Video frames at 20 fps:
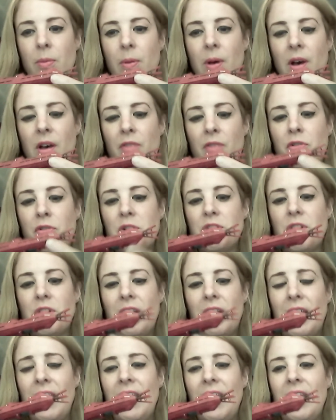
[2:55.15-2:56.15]
but
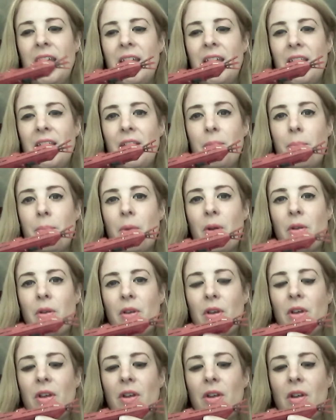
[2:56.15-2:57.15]
unfortunately it's
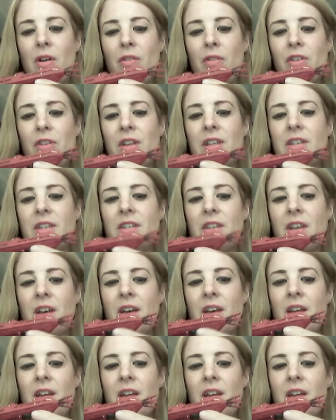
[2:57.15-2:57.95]
broken off its